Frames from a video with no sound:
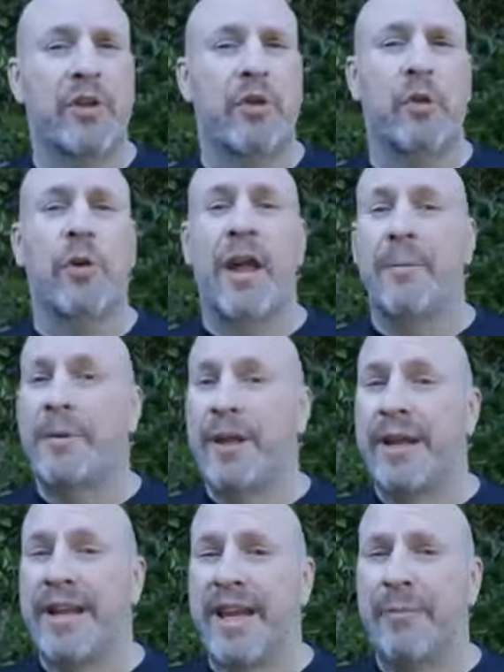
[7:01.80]
cool and I'm
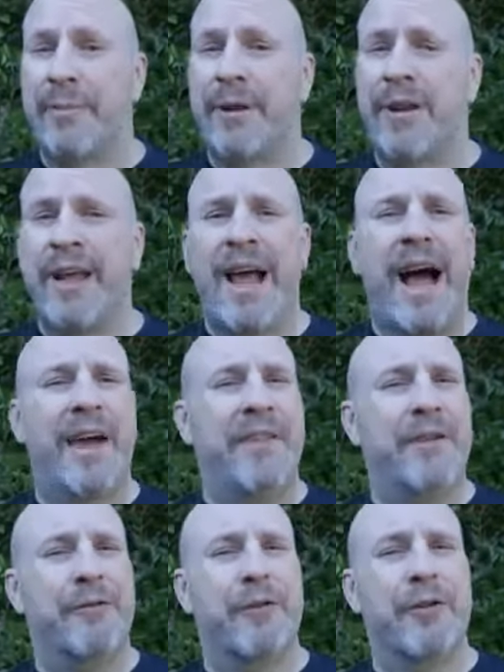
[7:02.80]
going to keep it, I
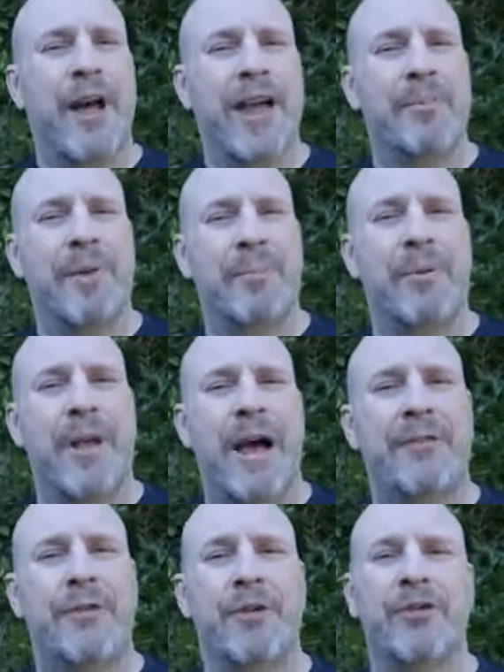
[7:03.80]
think for a lot of people
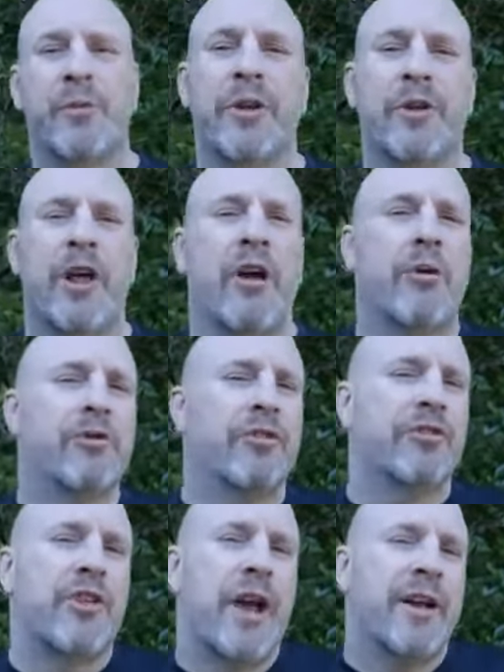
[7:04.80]
out there at $300,
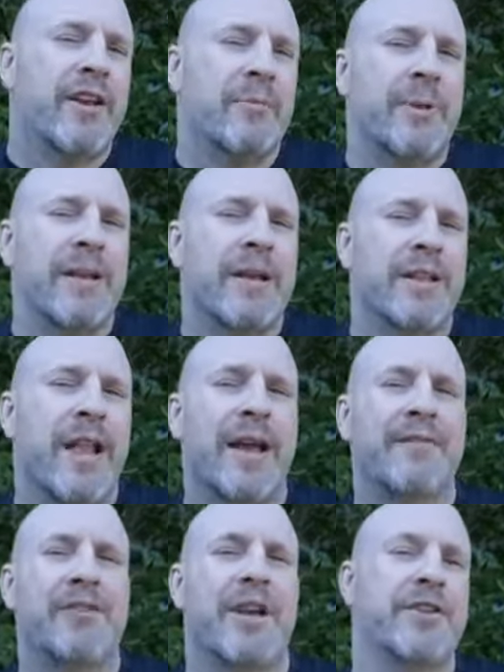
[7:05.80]
it's not going to be a
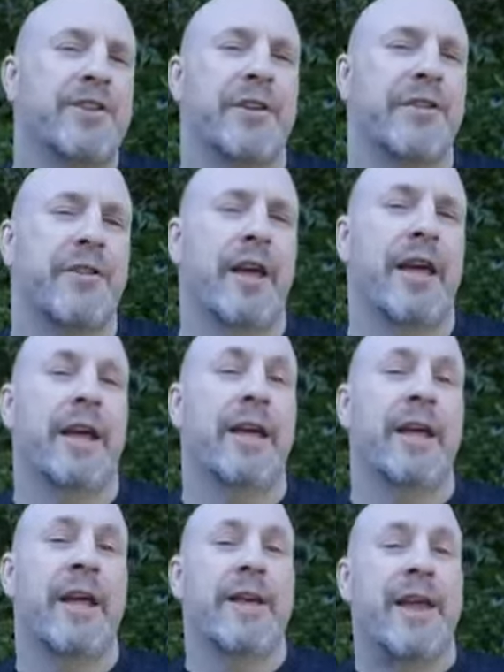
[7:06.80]
life-changing thing.
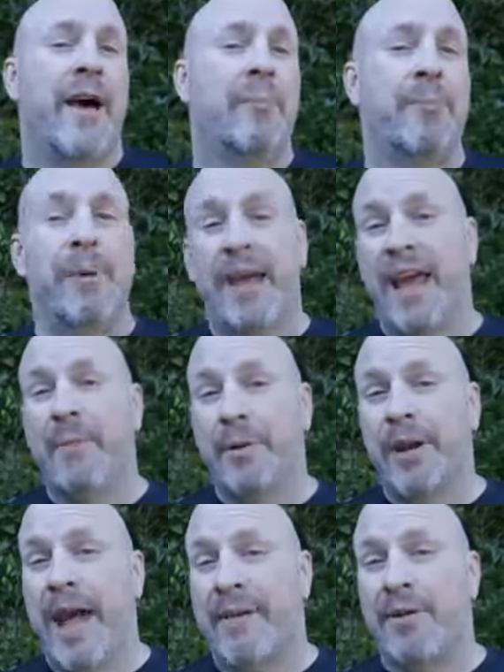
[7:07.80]
Now, being
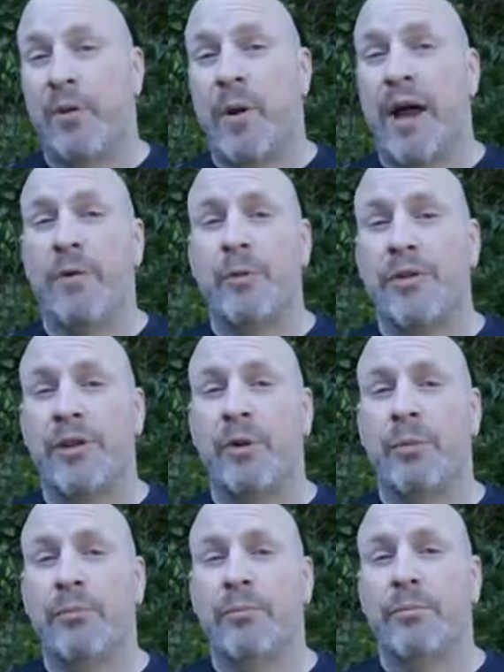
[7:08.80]
able to have it around with
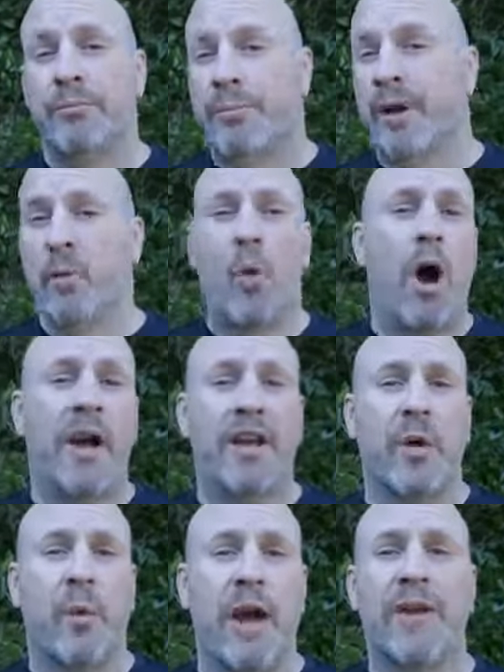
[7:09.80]
you, being
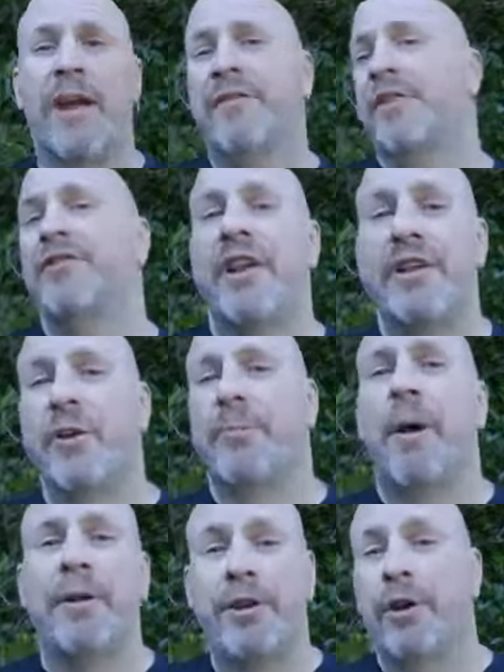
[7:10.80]
walking around, not to dig your
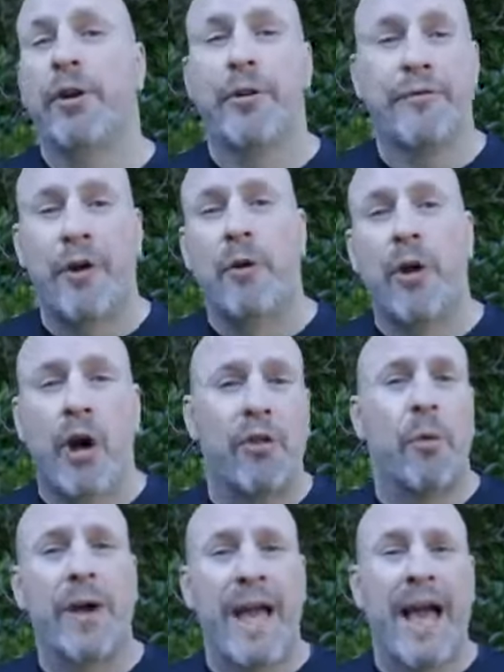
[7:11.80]
you know your phone all
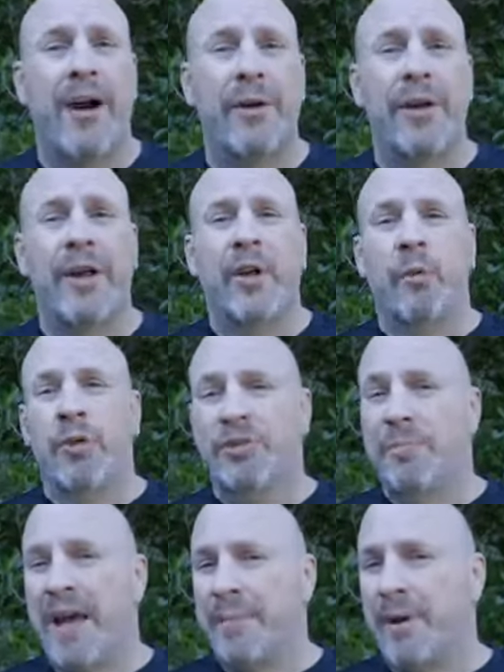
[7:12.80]
the way out,
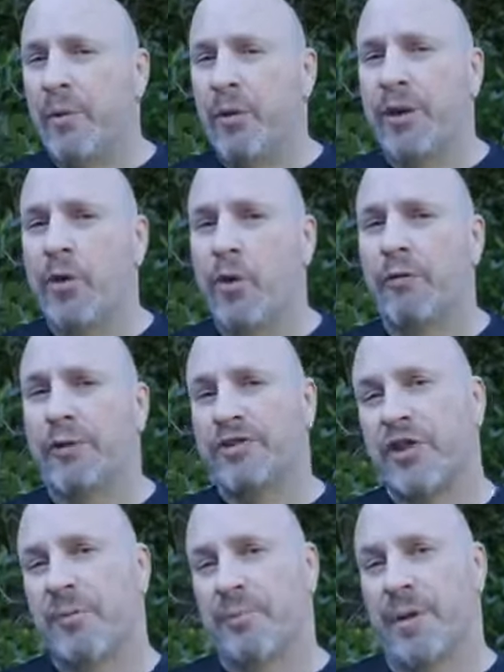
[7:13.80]
which may be really cool for
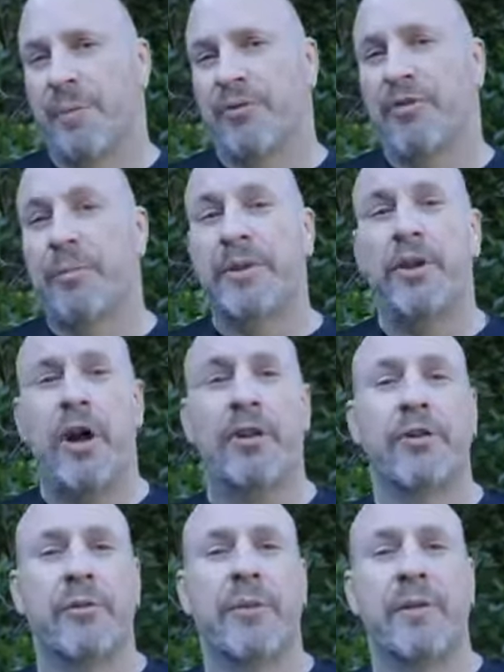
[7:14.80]
some people. So let me talk
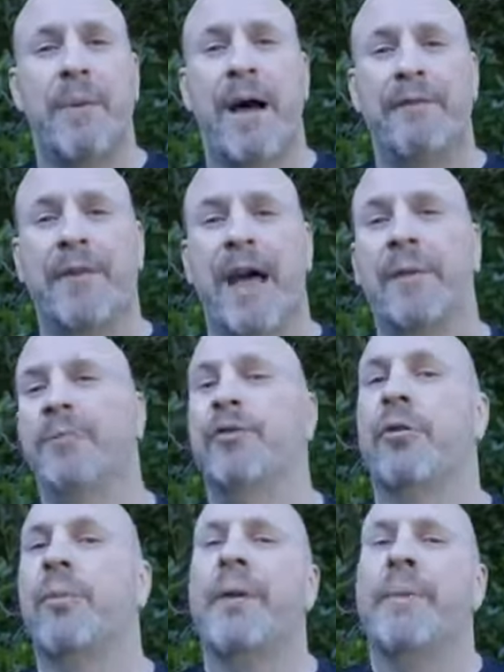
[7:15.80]
a little bit about that.
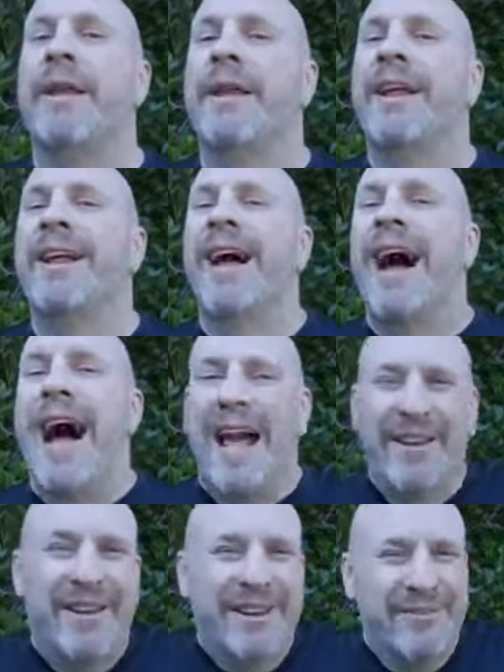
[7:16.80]
So I mean,
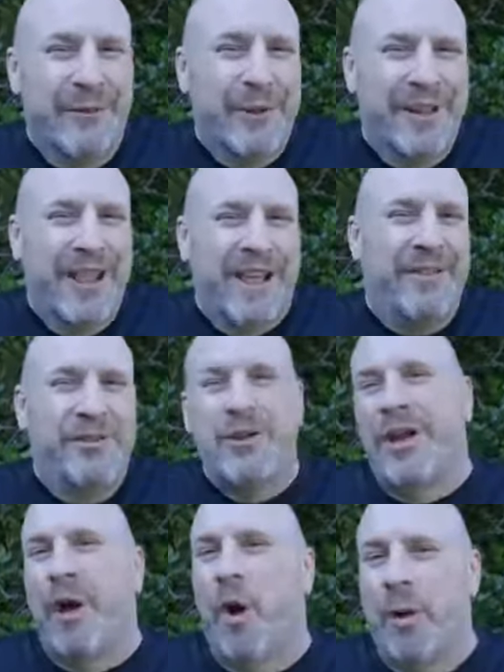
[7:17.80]
I didn't really like that
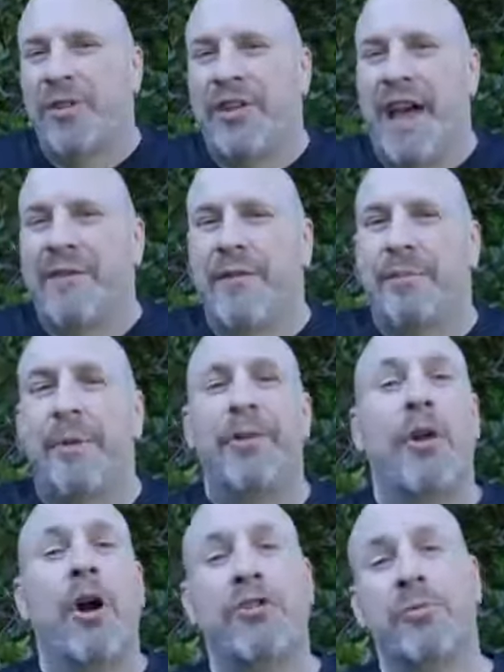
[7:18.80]
you had to always have it, but
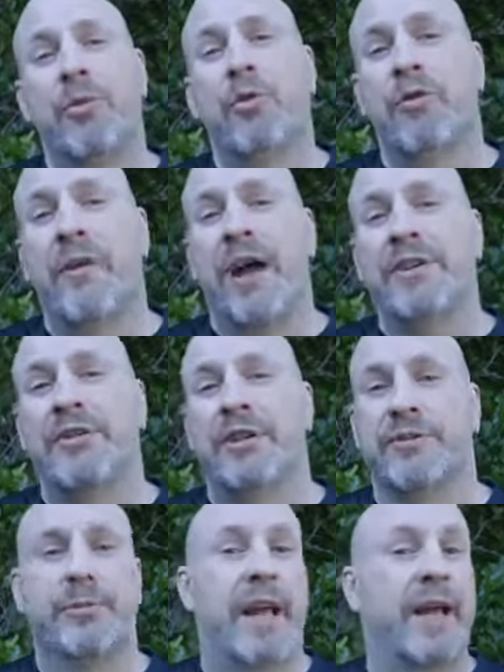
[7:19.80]
there are some cool
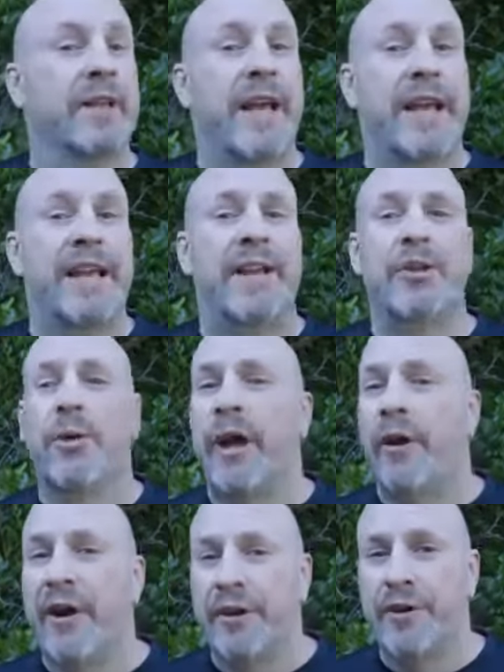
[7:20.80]
advantages. Like a lady, you
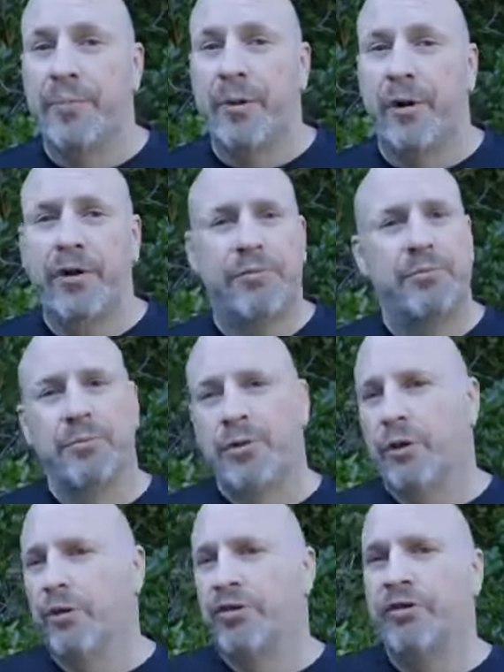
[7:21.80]
carry it in your purse.
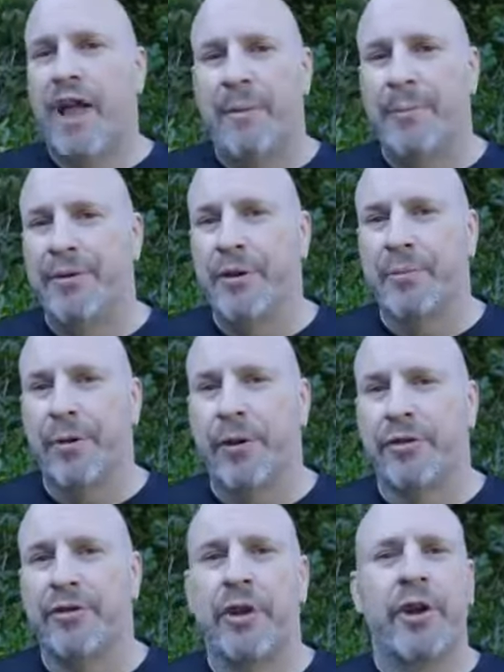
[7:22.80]
You can slap it in your
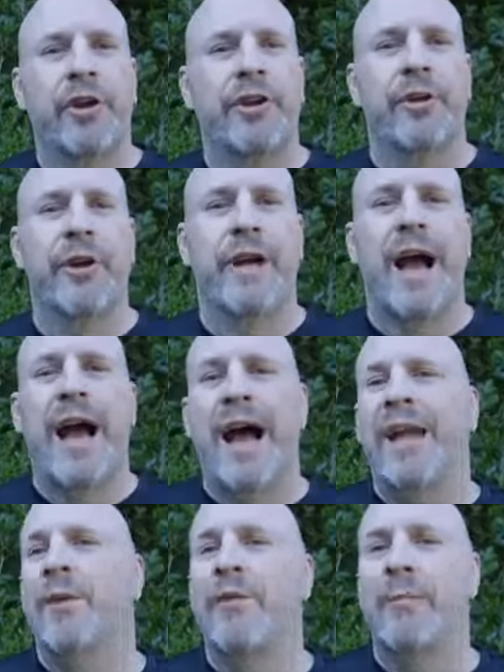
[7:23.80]
purse. You're a
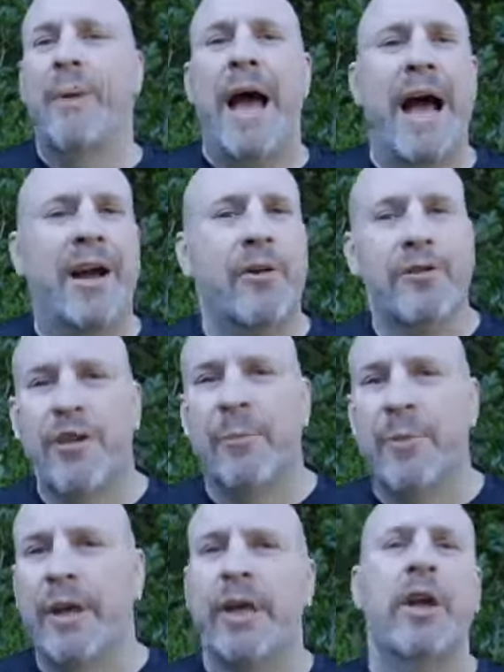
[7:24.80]
guy, you have a pack or
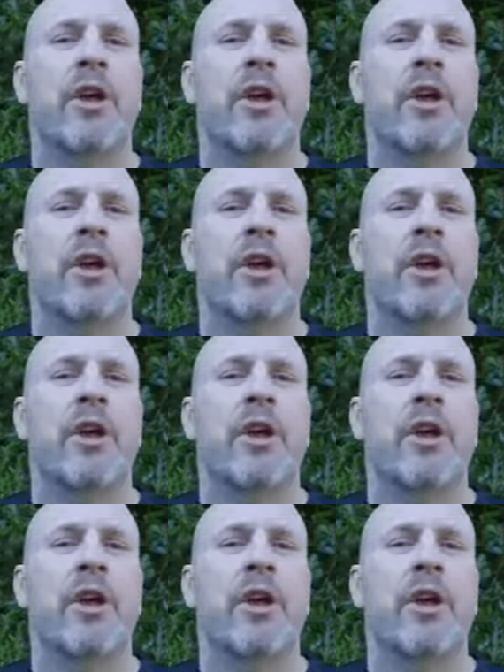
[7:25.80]
something,